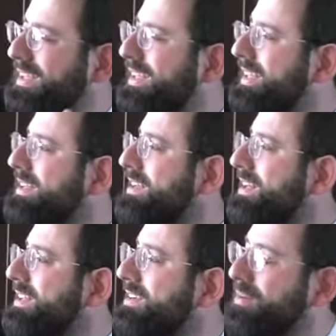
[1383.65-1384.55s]
in
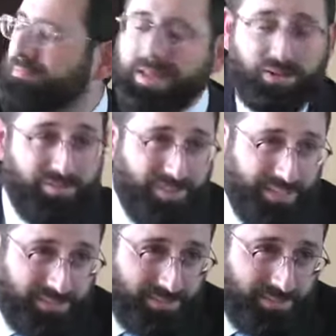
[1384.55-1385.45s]
a little metal
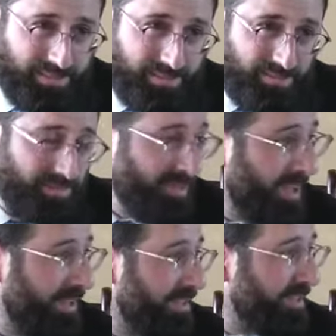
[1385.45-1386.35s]
fence?
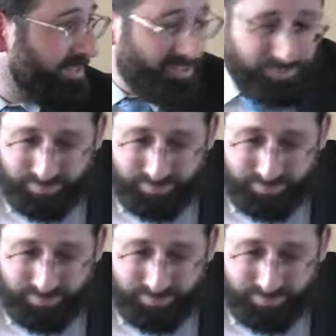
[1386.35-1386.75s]
No, we'll just